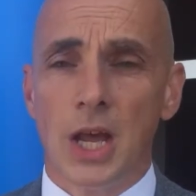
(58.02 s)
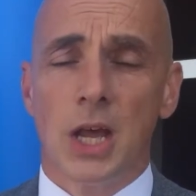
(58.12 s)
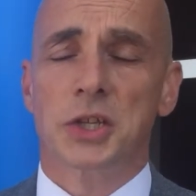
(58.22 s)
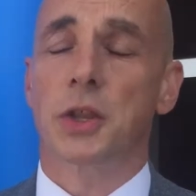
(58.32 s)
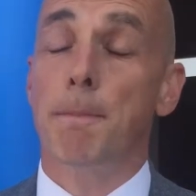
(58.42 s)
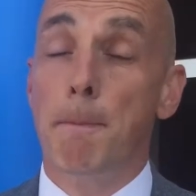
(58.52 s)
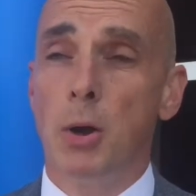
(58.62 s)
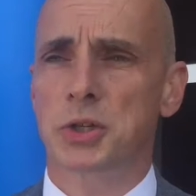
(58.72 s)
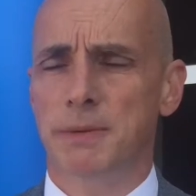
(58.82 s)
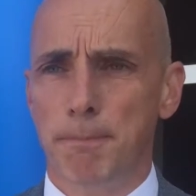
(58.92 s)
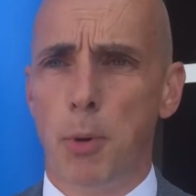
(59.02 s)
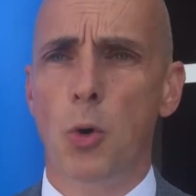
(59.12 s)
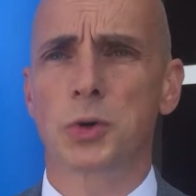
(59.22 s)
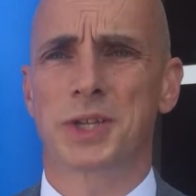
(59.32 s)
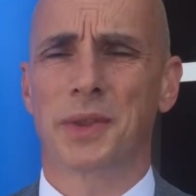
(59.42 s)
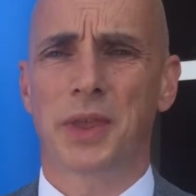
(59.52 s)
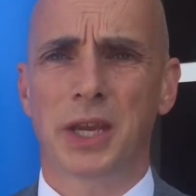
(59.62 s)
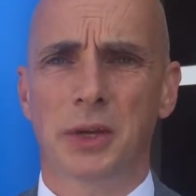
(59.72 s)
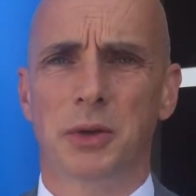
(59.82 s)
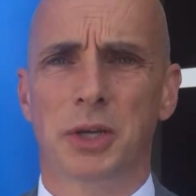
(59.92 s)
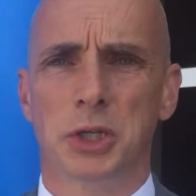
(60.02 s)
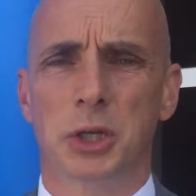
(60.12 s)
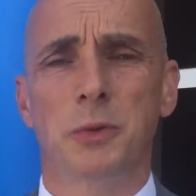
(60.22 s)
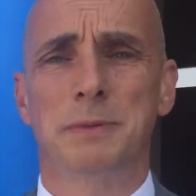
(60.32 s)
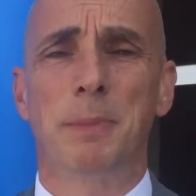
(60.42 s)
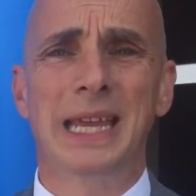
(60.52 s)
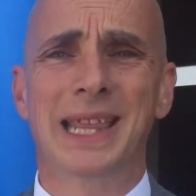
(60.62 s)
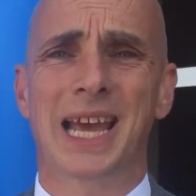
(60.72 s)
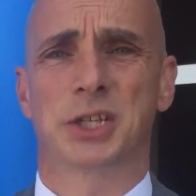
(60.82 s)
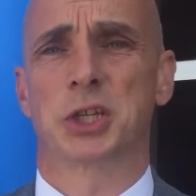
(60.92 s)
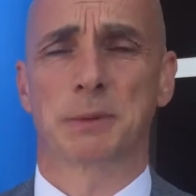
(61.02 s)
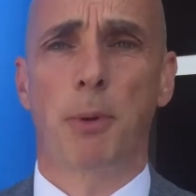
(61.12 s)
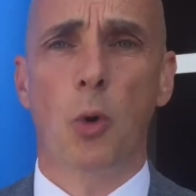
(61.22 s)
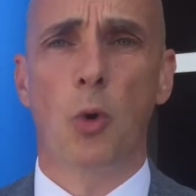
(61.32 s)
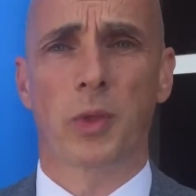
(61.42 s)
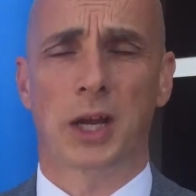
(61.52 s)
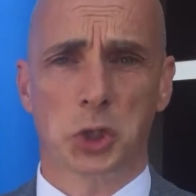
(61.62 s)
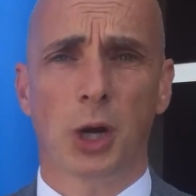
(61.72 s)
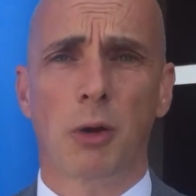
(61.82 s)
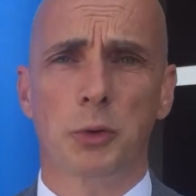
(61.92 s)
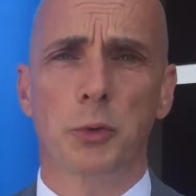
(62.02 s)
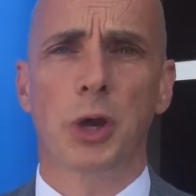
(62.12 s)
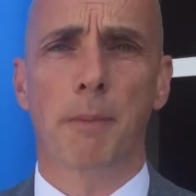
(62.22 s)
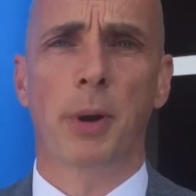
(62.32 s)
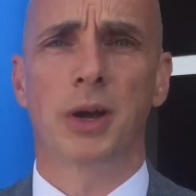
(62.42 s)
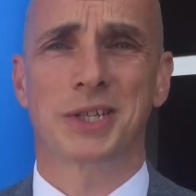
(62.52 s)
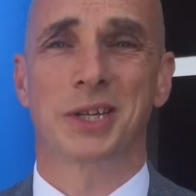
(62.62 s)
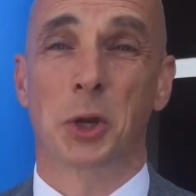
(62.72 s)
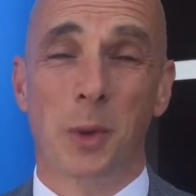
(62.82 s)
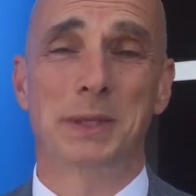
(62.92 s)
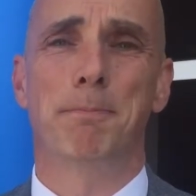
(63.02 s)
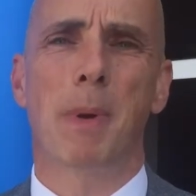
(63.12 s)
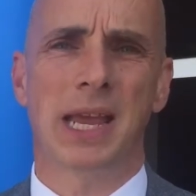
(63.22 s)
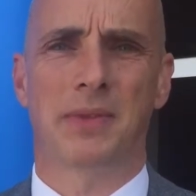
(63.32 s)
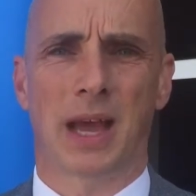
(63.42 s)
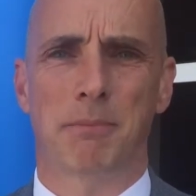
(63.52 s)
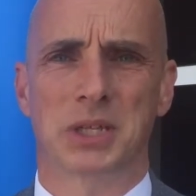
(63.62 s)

So the most important thing you can do is be there to support that child or young person who has made that